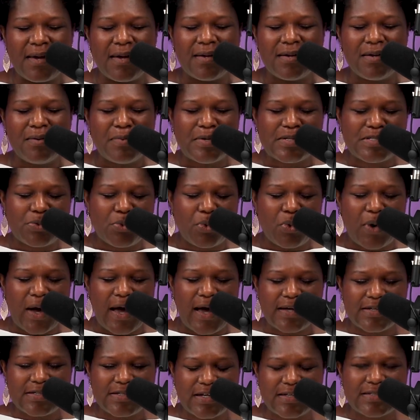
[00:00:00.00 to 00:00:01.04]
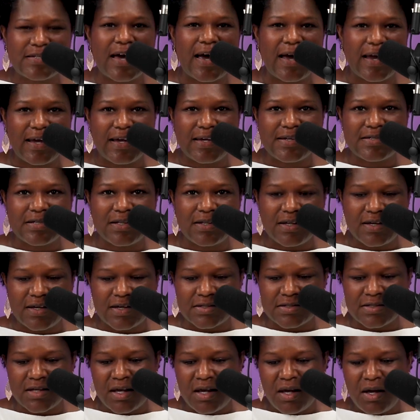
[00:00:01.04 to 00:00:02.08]
You may say, well, how does that tie into
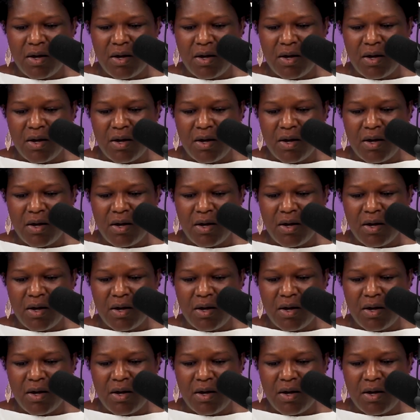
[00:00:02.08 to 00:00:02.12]
this?